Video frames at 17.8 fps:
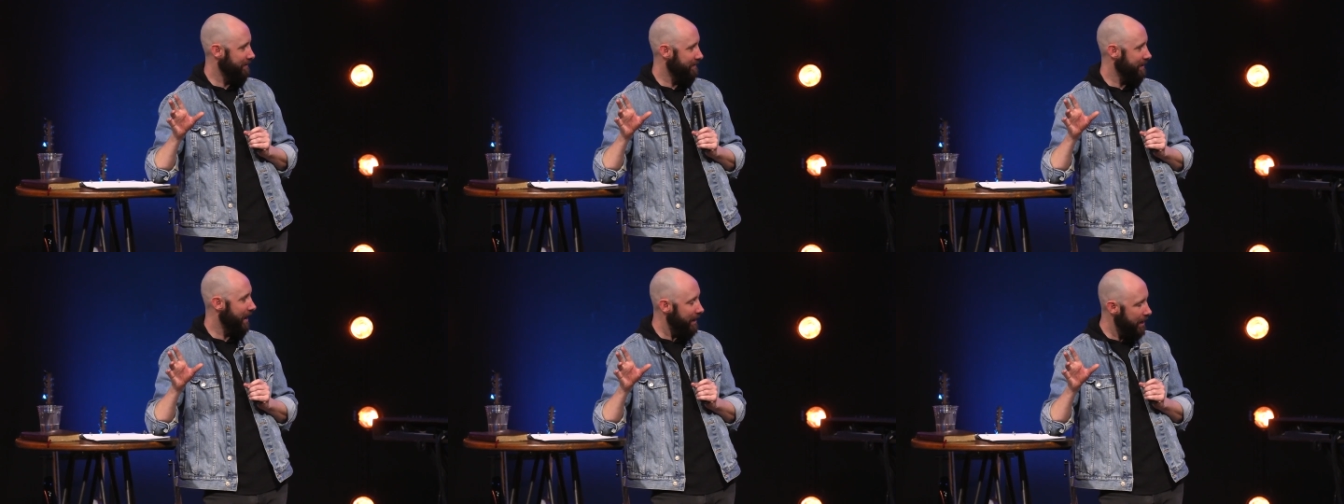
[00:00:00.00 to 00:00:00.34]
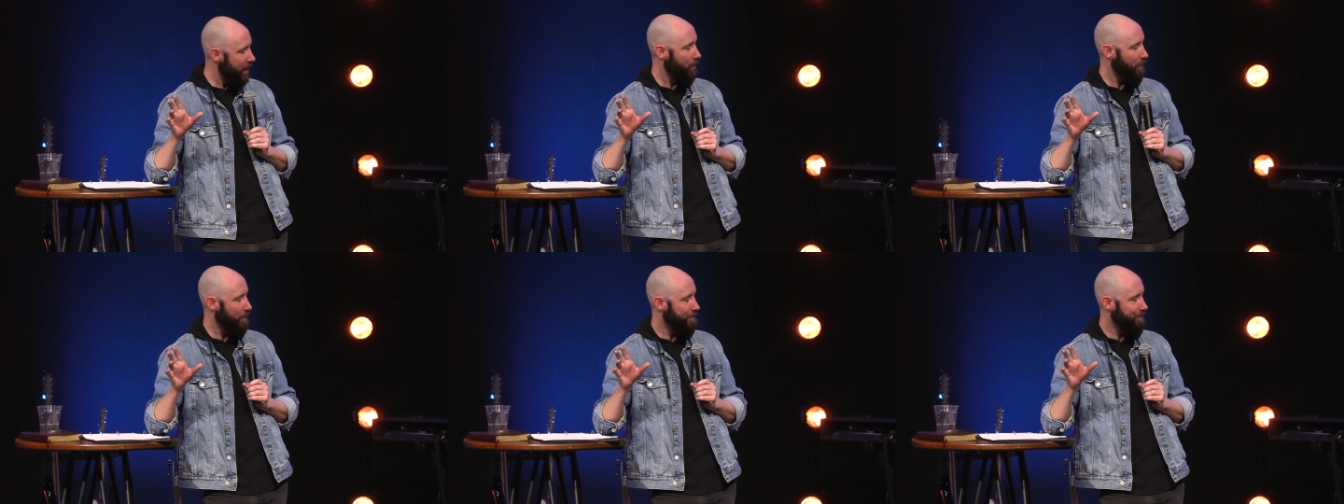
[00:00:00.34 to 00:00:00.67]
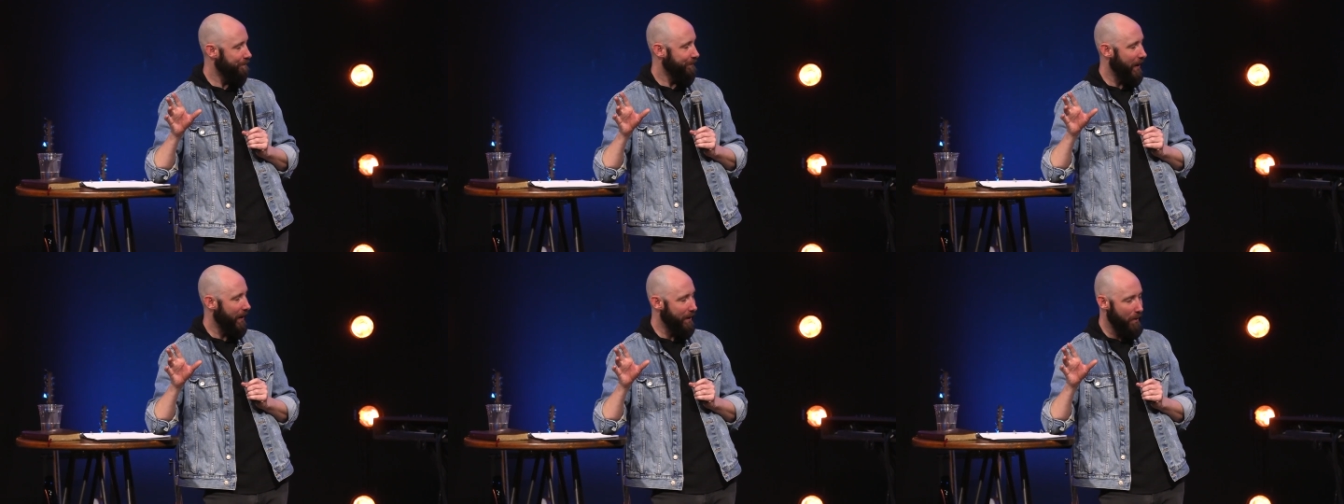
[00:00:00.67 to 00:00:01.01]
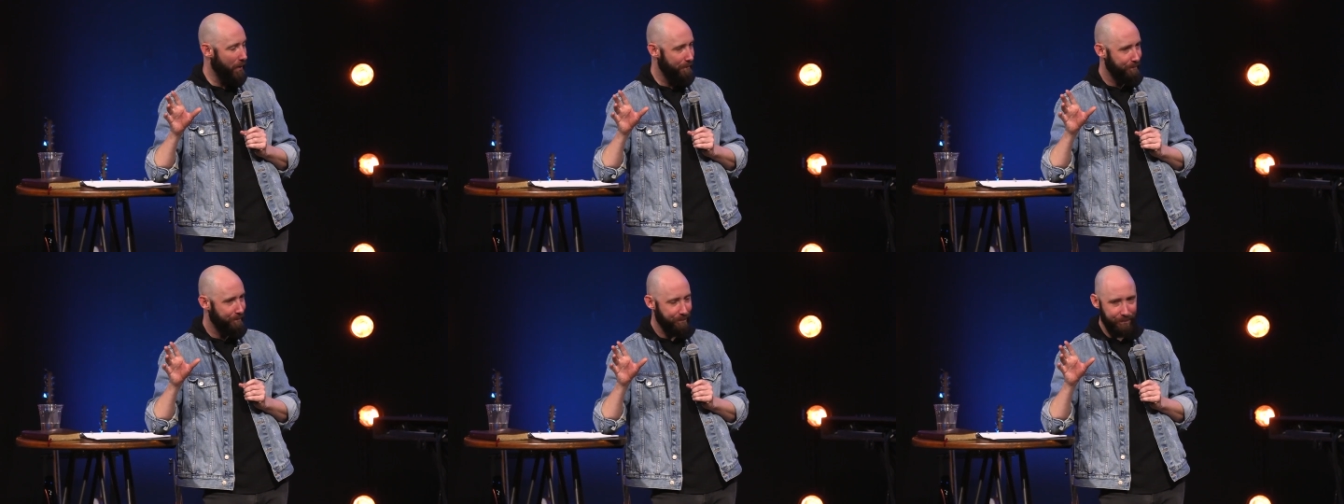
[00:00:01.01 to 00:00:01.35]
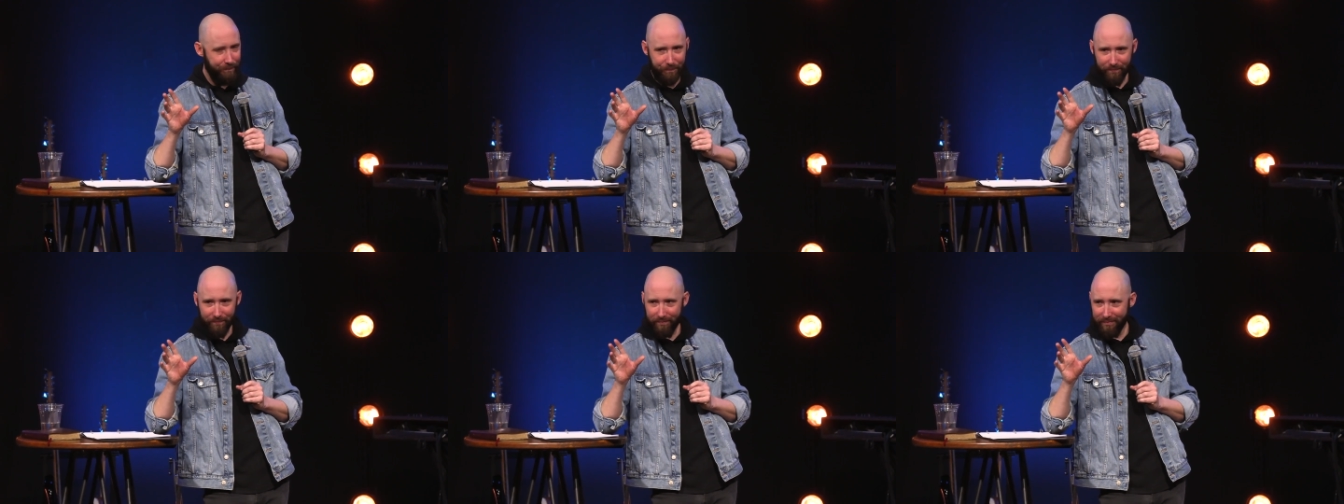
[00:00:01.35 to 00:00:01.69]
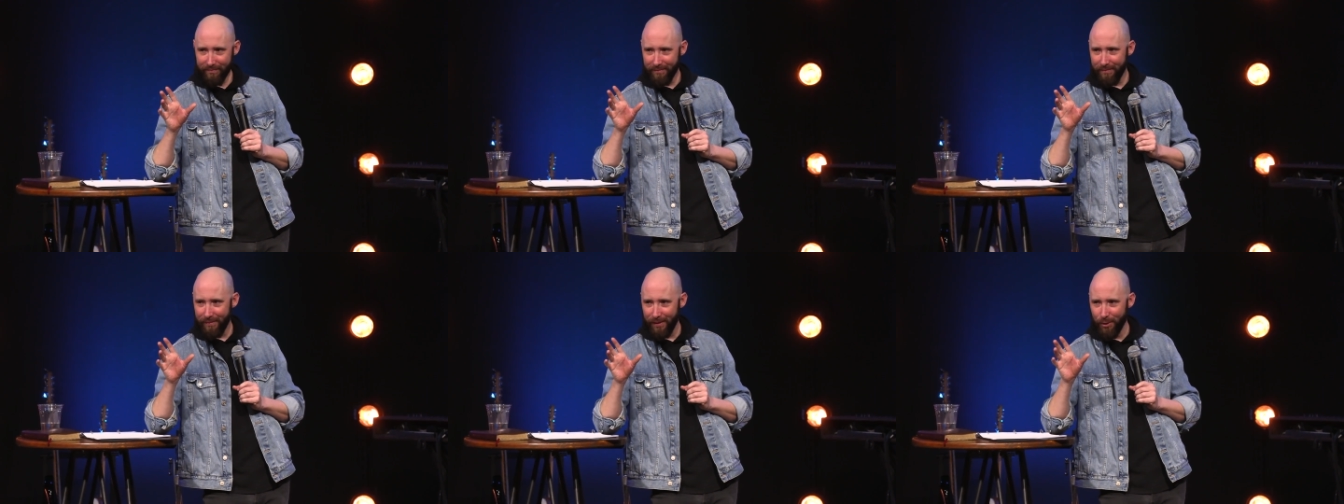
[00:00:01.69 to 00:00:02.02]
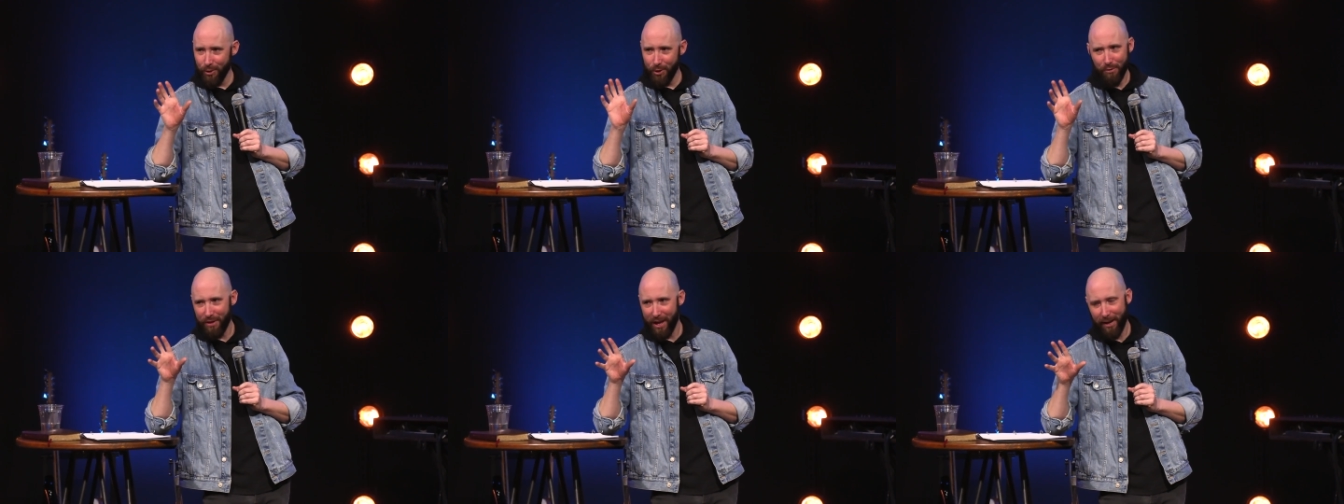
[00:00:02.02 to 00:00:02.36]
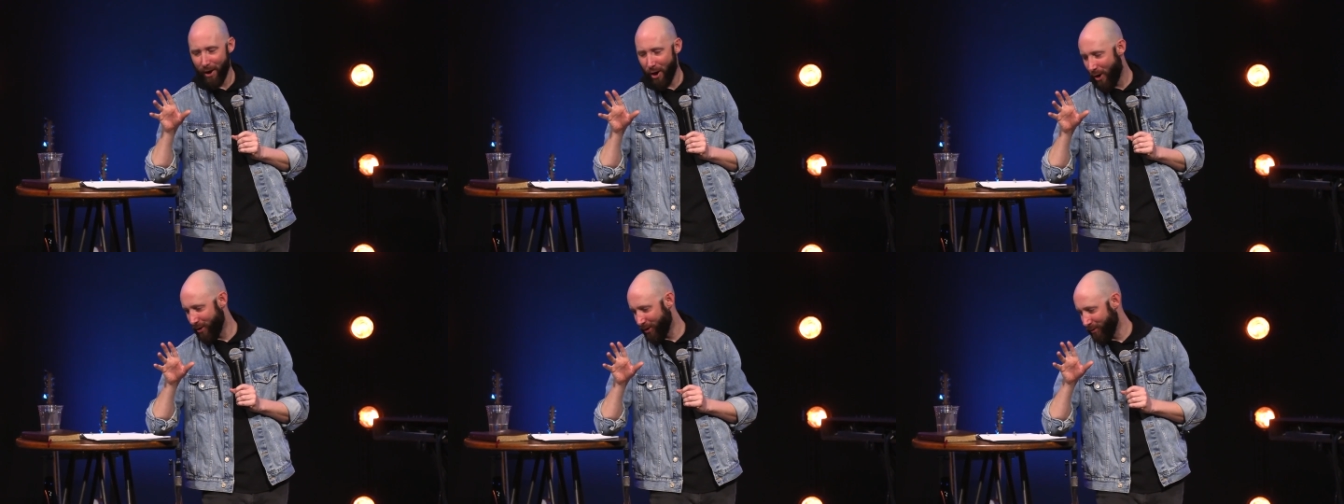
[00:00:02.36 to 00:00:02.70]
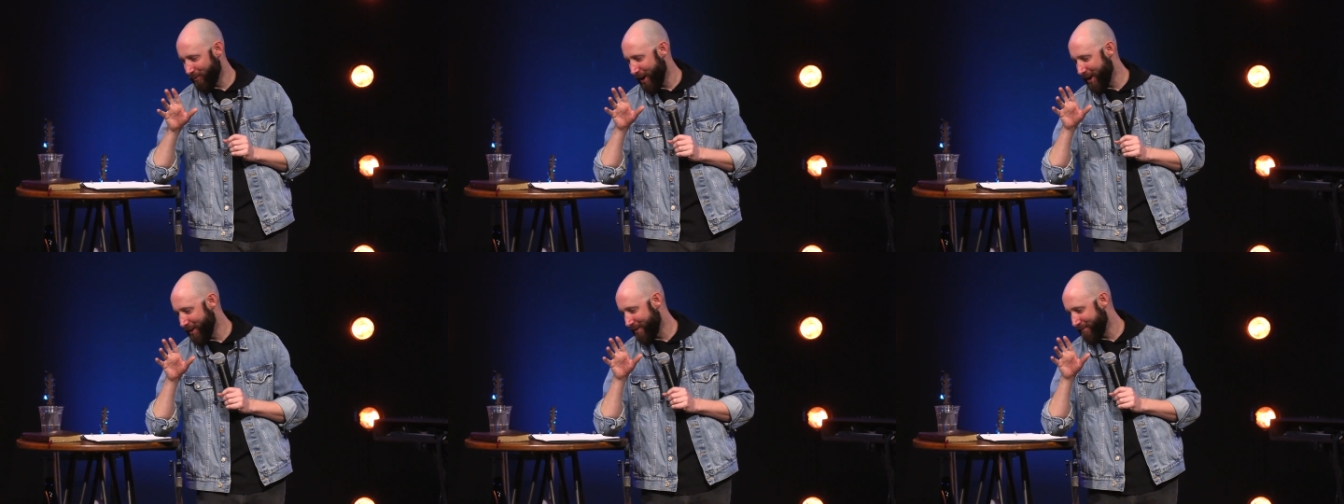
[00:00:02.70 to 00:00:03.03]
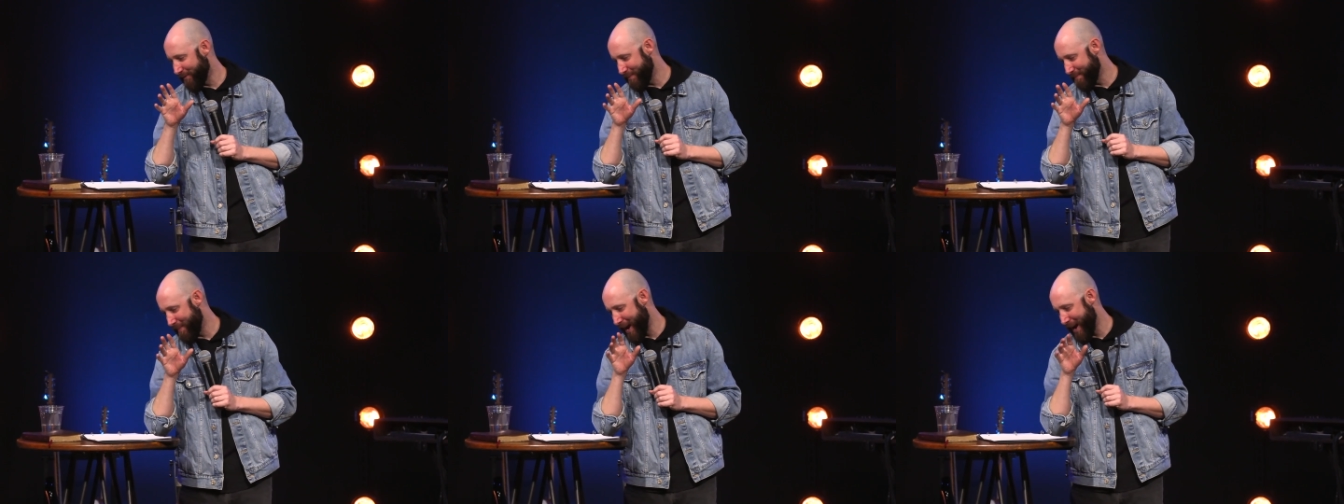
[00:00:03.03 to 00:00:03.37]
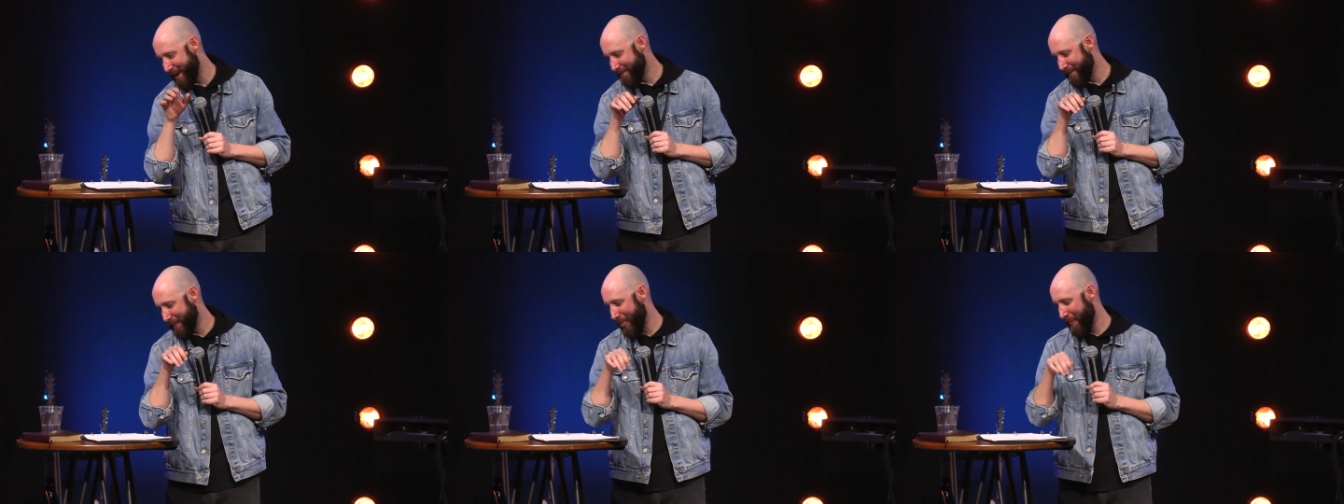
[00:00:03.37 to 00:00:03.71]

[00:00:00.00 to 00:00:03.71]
I know, I know. You think honor right off the bat.